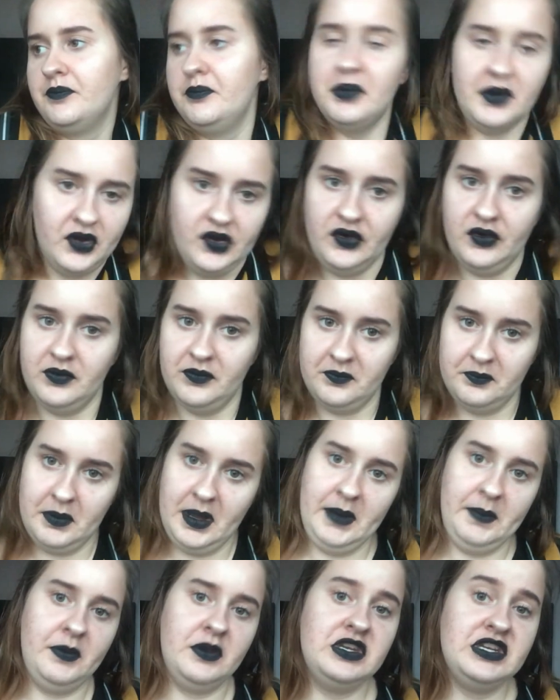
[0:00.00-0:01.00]
But
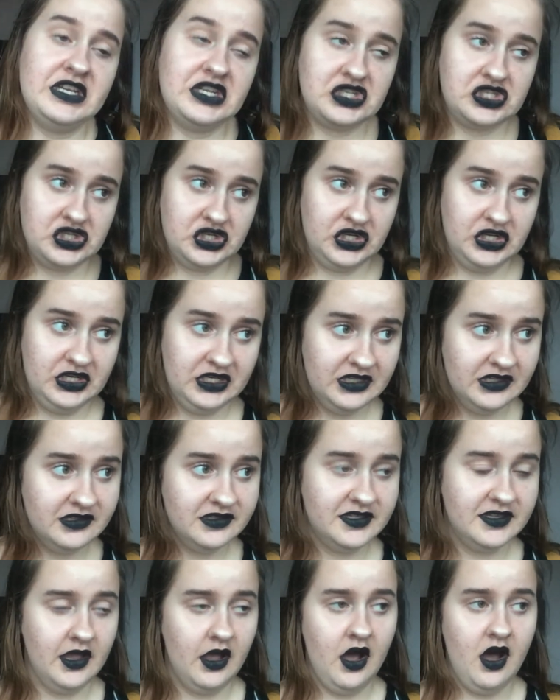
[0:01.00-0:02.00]
my
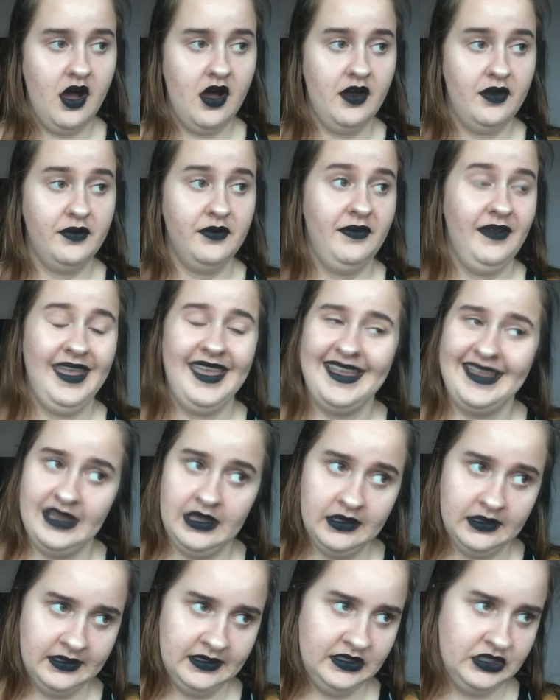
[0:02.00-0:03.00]
predictions are for
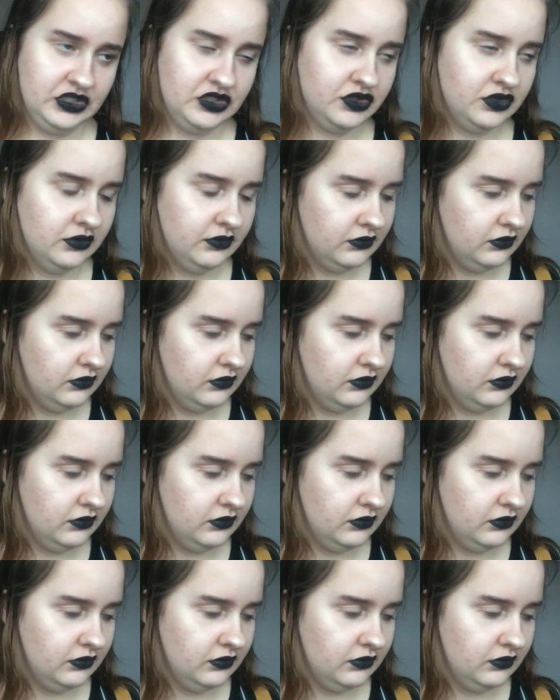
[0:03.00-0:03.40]
English,